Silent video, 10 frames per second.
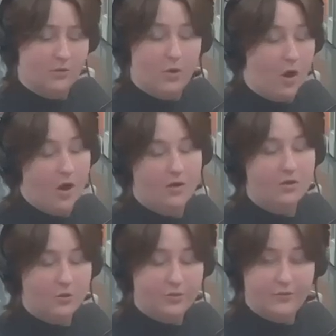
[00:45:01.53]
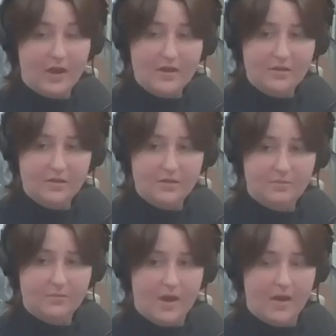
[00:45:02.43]
are close friends,
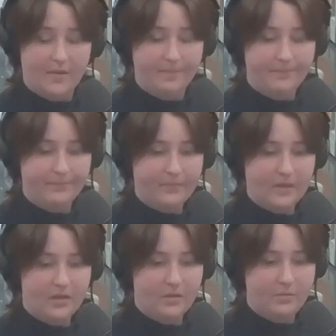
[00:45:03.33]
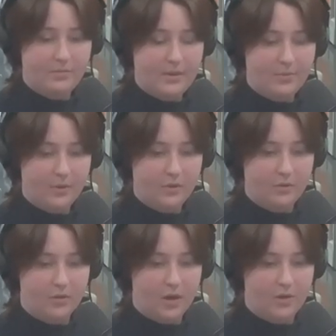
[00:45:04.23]

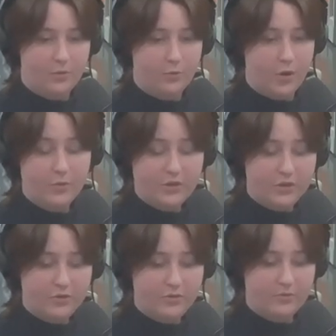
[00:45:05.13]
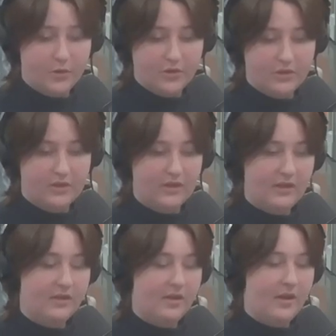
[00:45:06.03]
people who know the student
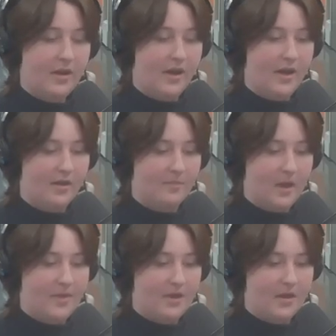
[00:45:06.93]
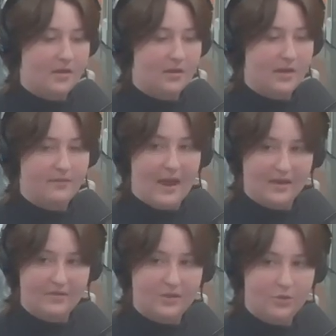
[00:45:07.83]
personally, and then a lot of
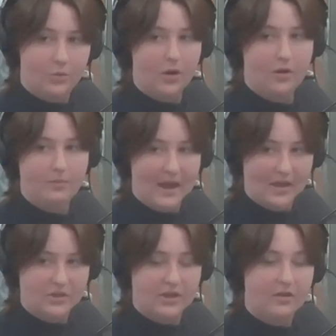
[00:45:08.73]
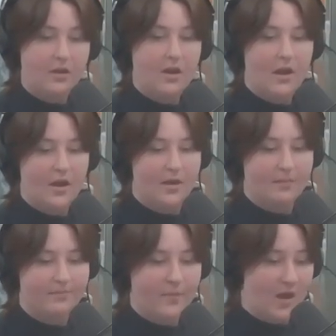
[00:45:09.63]
activists who are passionate.
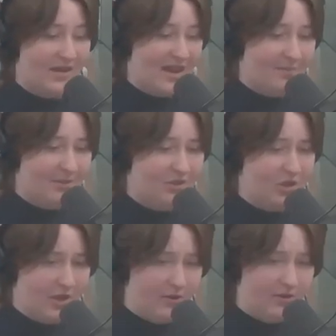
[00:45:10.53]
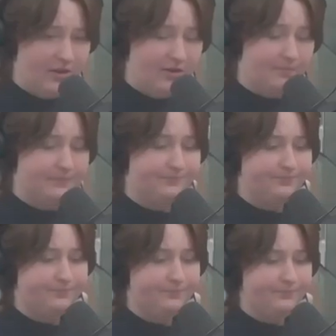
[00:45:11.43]
On campus generally,
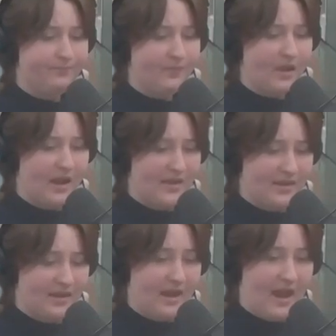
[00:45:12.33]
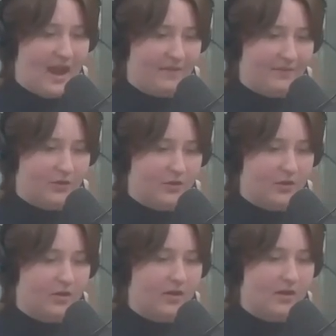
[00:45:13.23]
I think
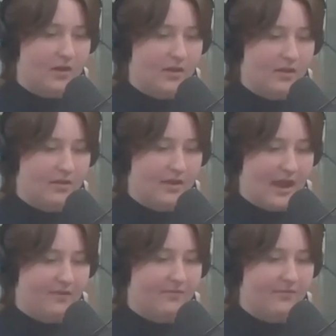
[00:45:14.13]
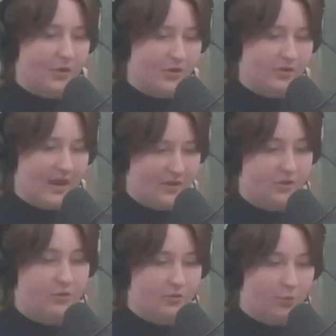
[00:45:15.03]
after that
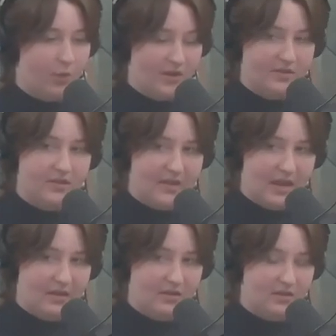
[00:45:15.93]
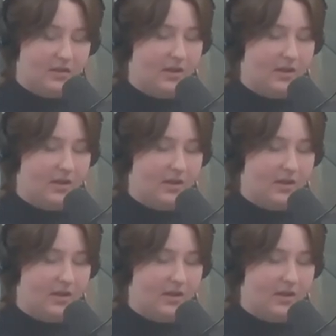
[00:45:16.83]
student was detained,